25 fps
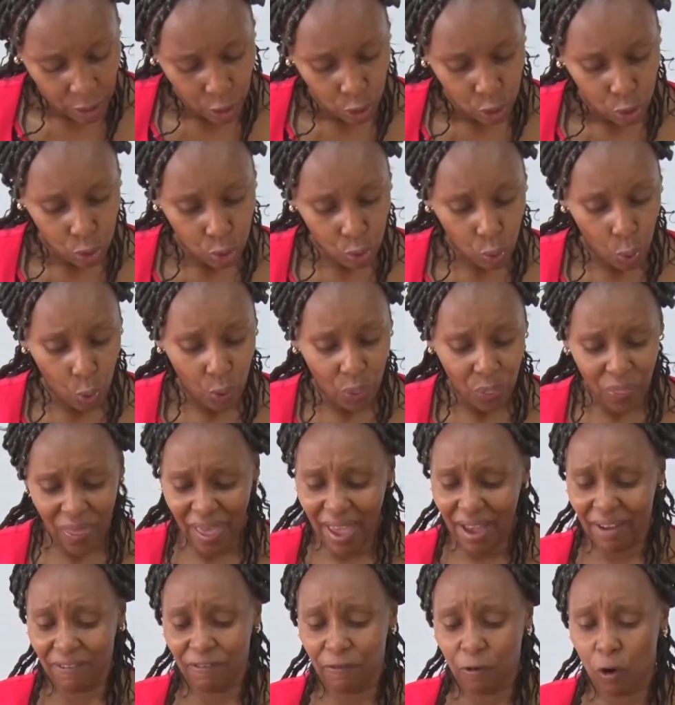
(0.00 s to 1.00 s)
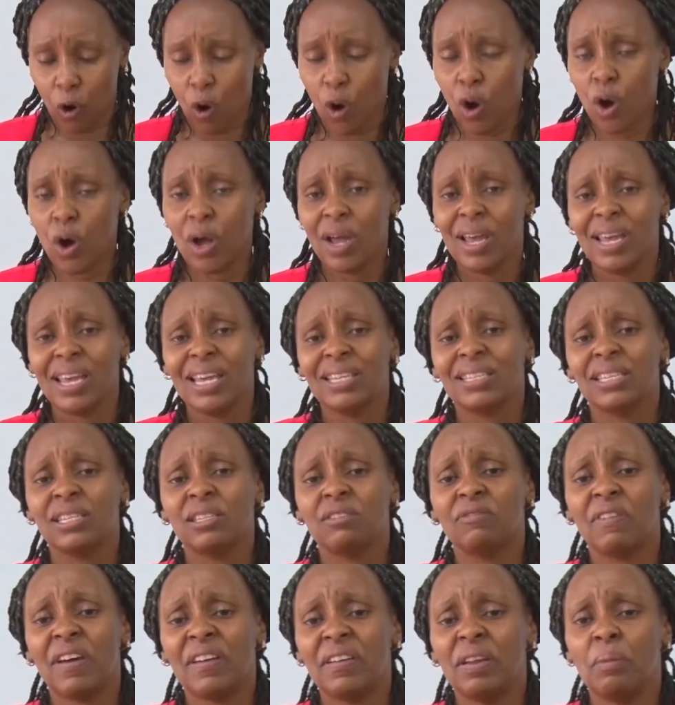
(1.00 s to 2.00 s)
So therefore, it is
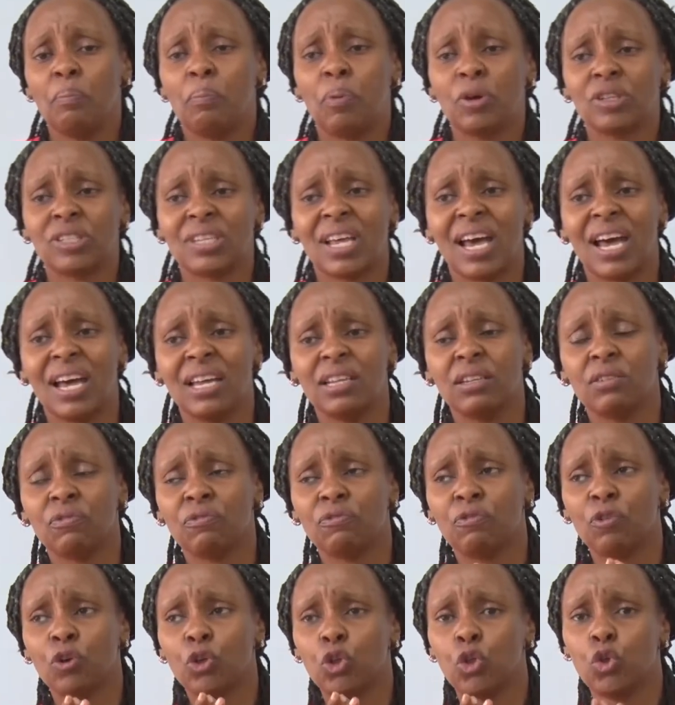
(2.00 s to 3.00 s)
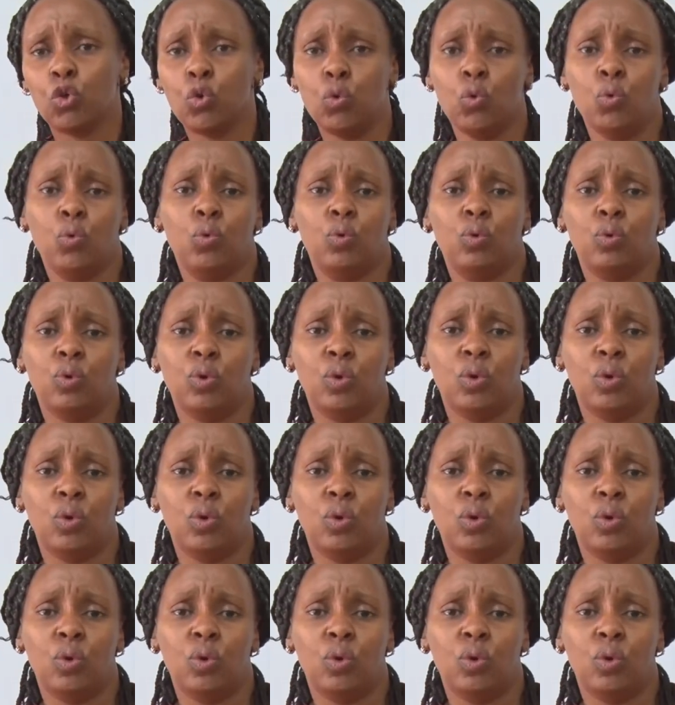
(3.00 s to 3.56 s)
very important for you